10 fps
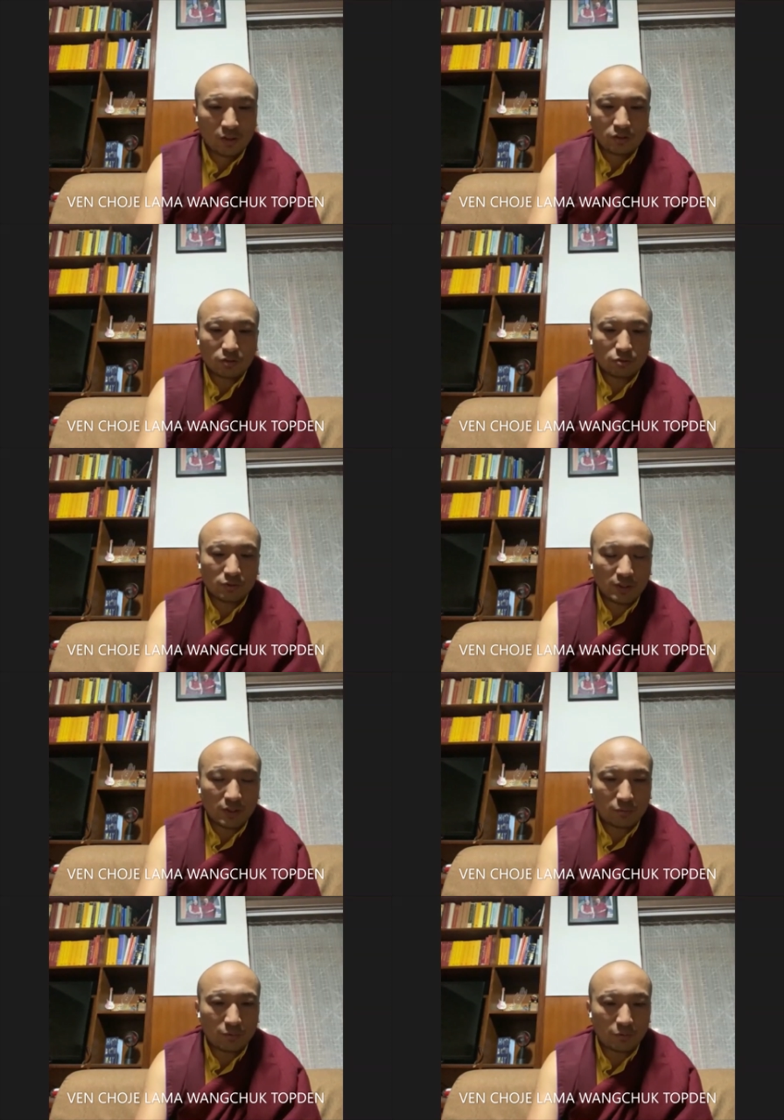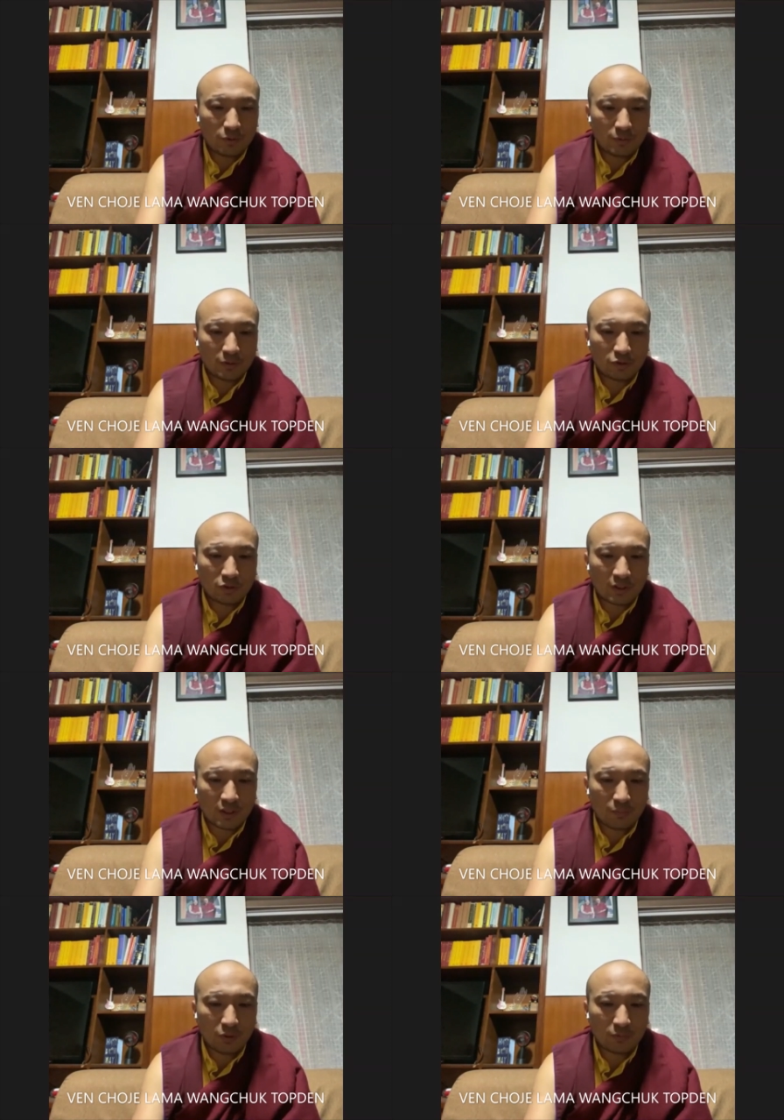So today we will be talking
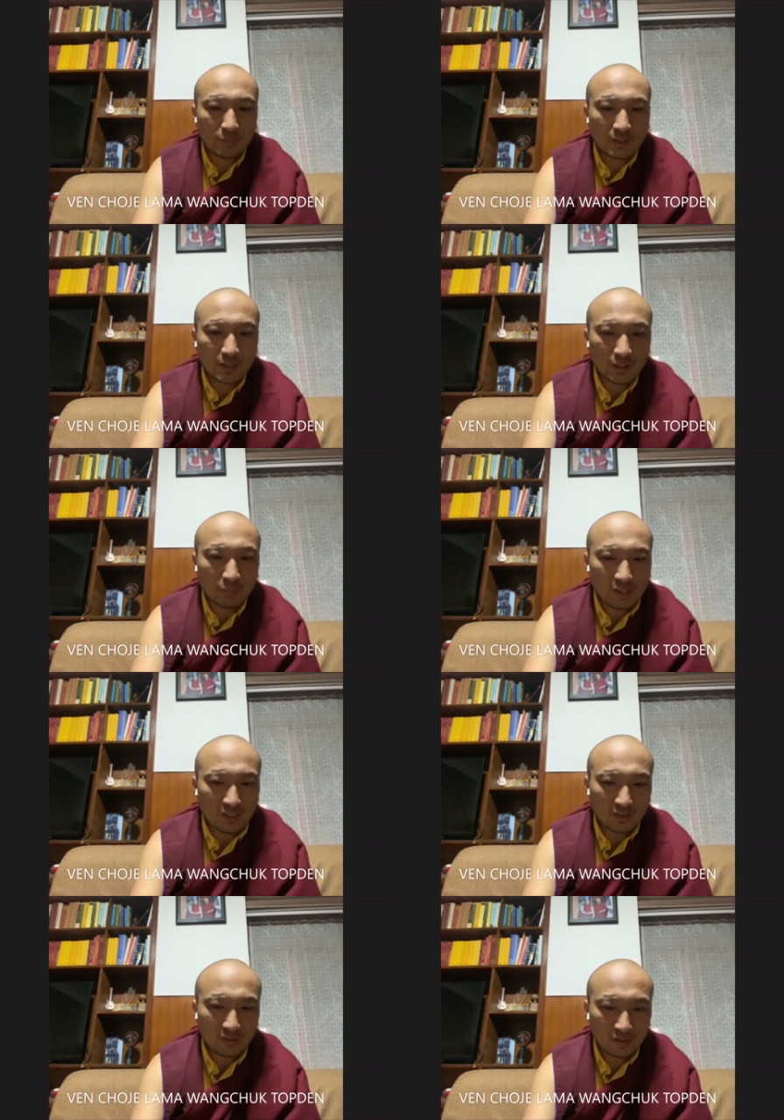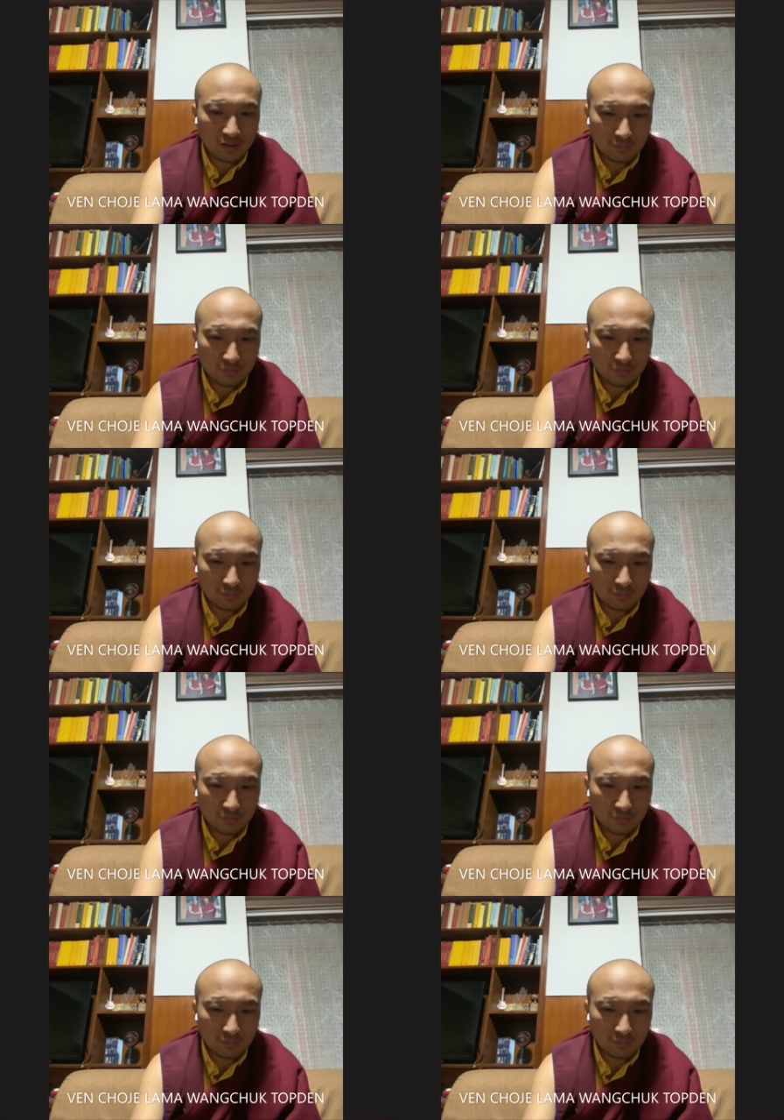about mandala practice.